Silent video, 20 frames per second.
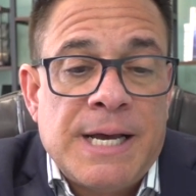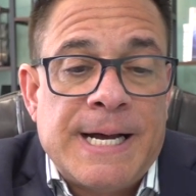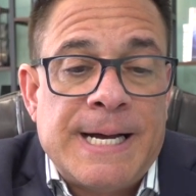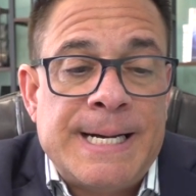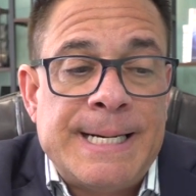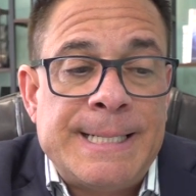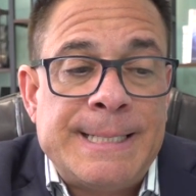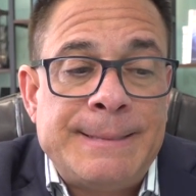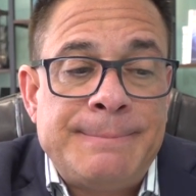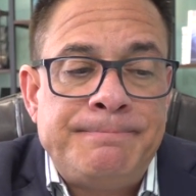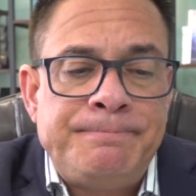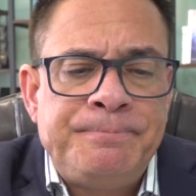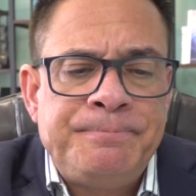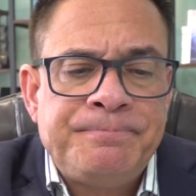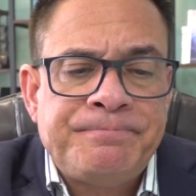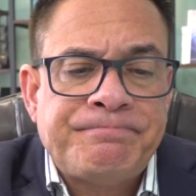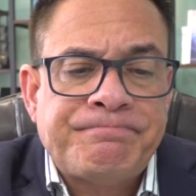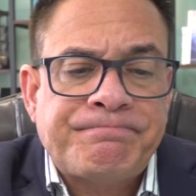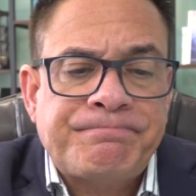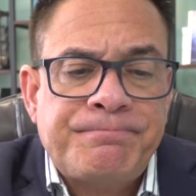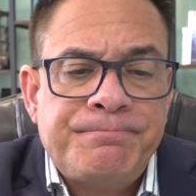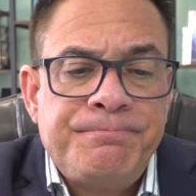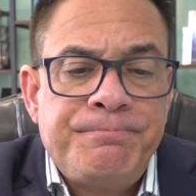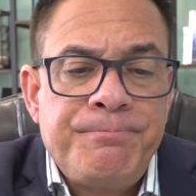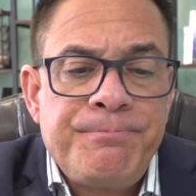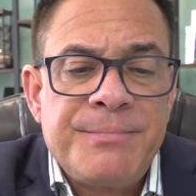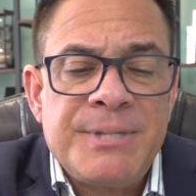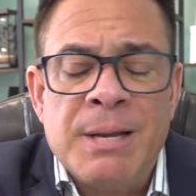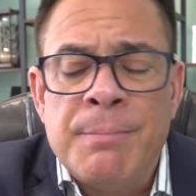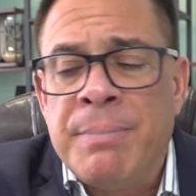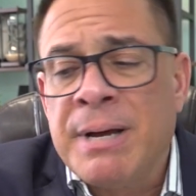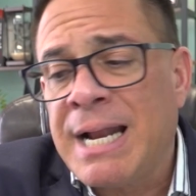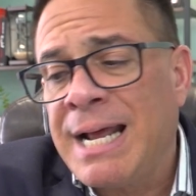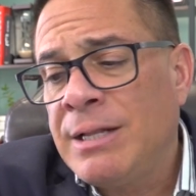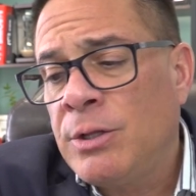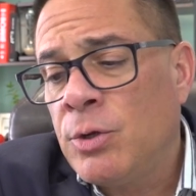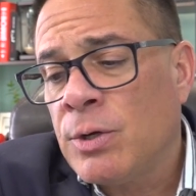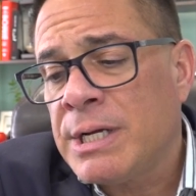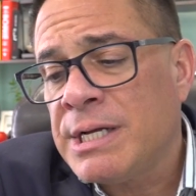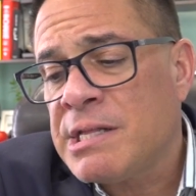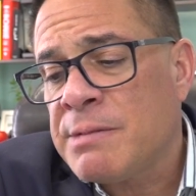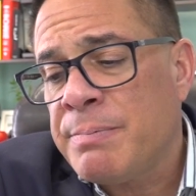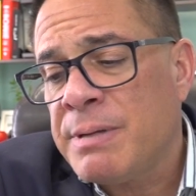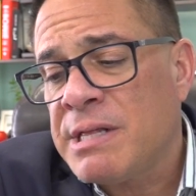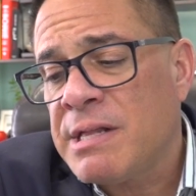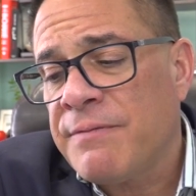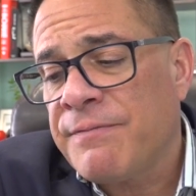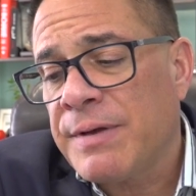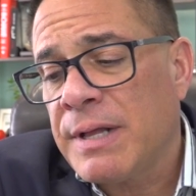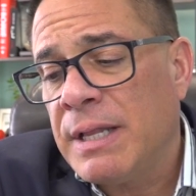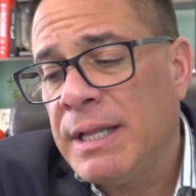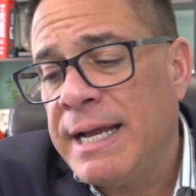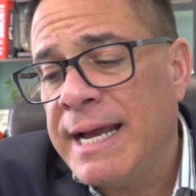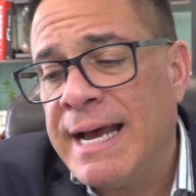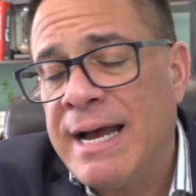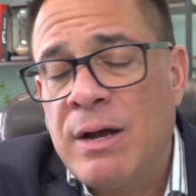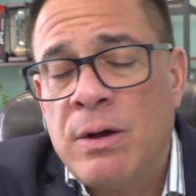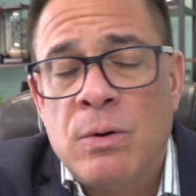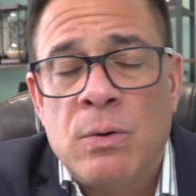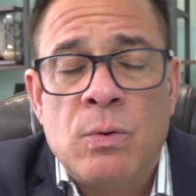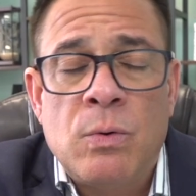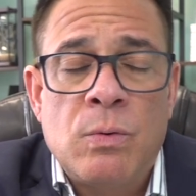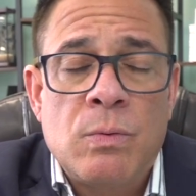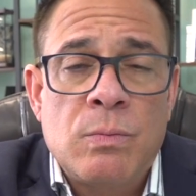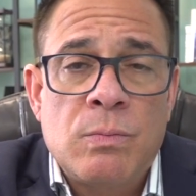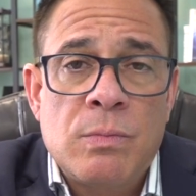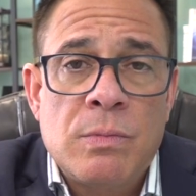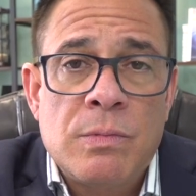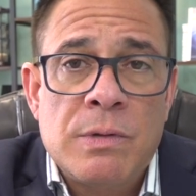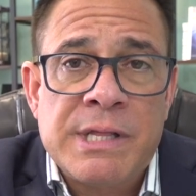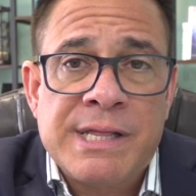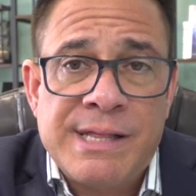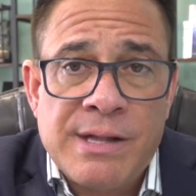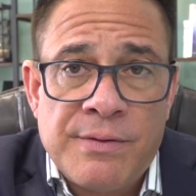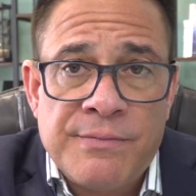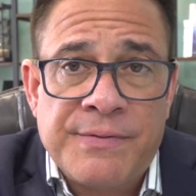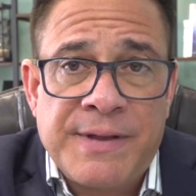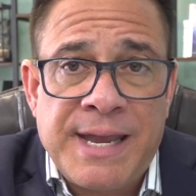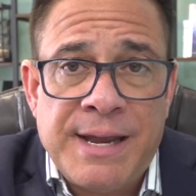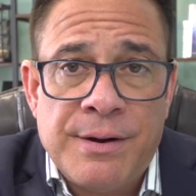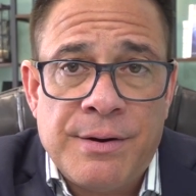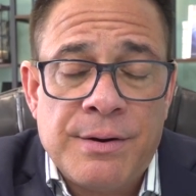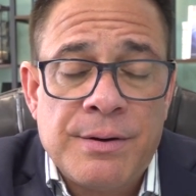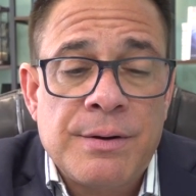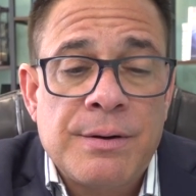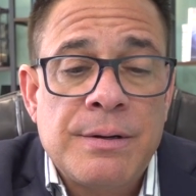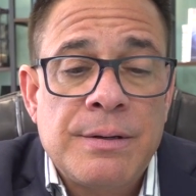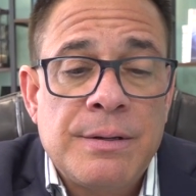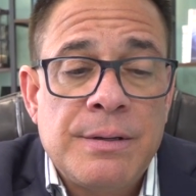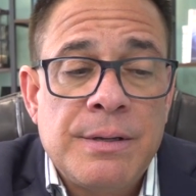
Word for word: Um, but I look at specifically how self care